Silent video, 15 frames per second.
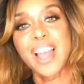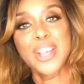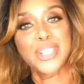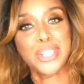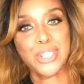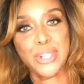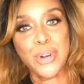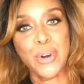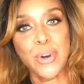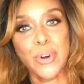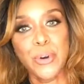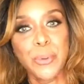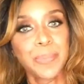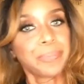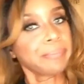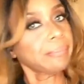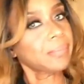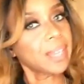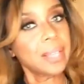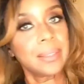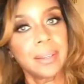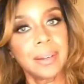So
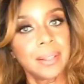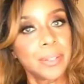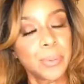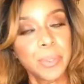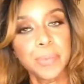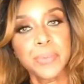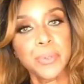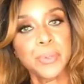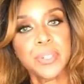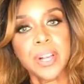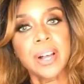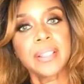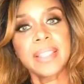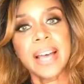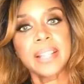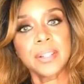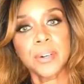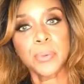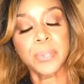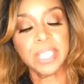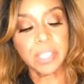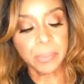the reviews on that
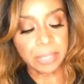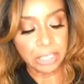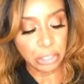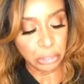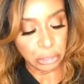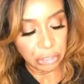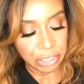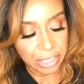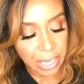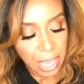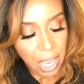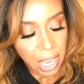are really, really good.